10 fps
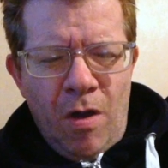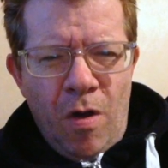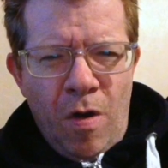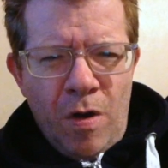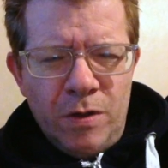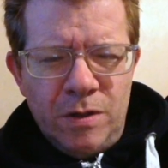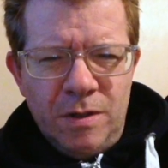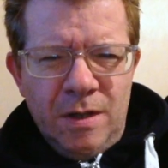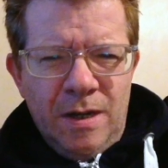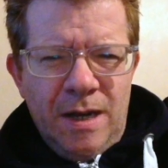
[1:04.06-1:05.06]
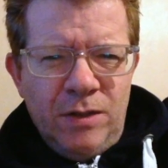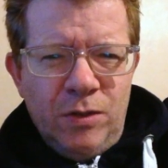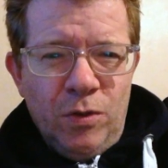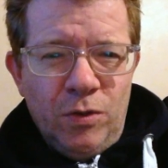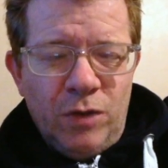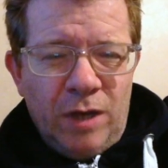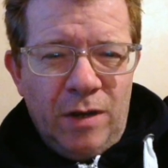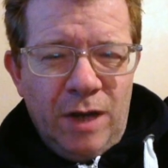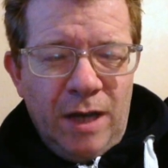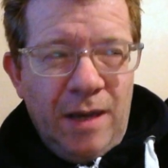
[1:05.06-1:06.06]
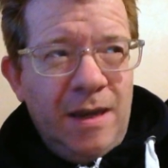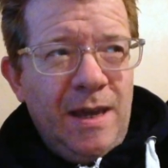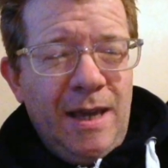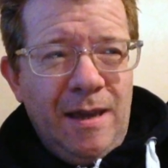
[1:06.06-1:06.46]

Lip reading: heart. Let's not suddenly